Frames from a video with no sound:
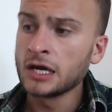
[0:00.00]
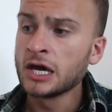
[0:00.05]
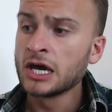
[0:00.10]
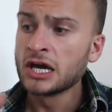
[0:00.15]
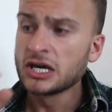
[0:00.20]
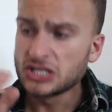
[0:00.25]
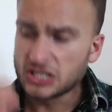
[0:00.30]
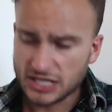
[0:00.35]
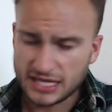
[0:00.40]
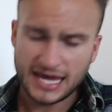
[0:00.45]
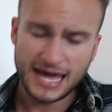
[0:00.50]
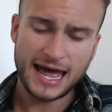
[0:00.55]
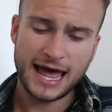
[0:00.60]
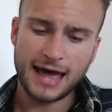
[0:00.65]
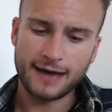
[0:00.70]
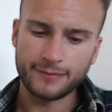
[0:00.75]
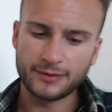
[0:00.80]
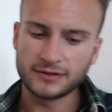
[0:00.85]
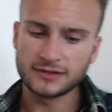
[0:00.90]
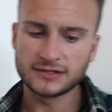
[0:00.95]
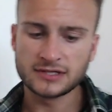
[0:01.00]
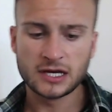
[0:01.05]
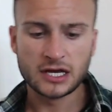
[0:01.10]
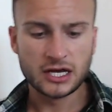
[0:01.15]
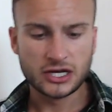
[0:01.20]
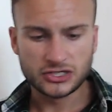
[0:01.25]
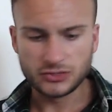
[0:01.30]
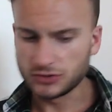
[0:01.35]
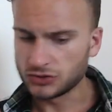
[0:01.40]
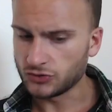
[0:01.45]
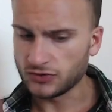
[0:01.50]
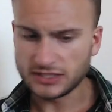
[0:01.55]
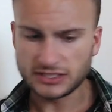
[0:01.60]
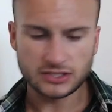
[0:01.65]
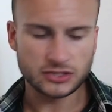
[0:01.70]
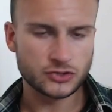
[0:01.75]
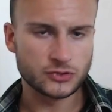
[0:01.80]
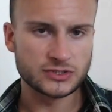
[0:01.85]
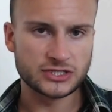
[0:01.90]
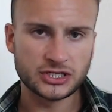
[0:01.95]
So that happened. She
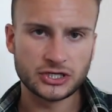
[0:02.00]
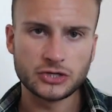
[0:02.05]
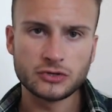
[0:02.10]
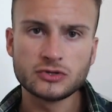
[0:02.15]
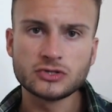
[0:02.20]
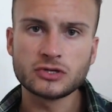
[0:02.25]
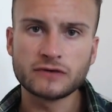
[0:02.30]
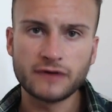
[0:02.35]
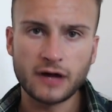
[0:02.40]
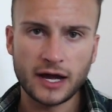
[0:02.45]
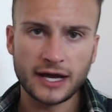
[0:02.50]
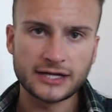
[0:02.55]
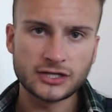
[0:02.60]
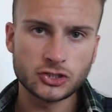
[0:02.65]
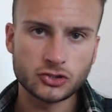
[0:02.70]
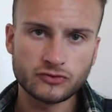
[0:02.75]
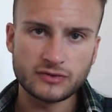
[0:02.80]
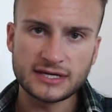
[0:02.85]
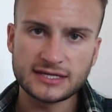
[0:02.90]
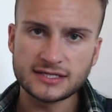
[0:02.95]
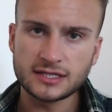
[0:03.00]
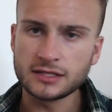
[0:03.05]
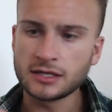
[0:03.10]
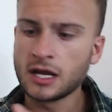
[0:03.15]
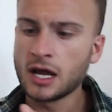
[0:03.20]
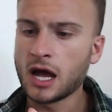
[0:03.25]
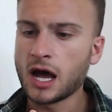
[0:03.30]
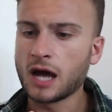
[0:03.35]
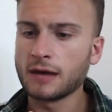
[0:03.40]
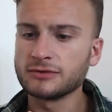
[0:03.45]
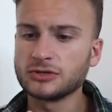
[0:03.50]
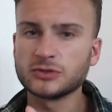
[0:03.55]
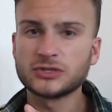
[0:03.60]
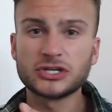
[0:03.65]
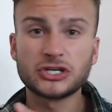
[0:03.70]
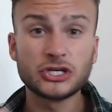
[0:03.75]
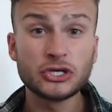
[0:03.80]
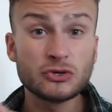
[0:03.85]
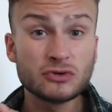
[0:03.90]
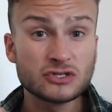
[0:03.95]
was accused of high treason. She was
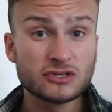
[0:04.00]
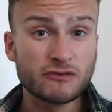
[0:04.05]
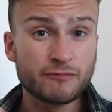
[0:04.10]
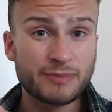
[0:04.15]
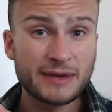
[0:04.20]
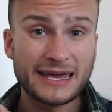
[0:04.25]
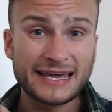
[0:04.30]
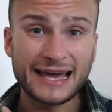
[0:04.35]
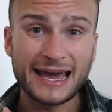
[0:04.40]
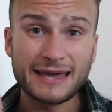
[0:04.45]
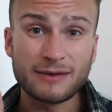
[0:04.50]
accused of being a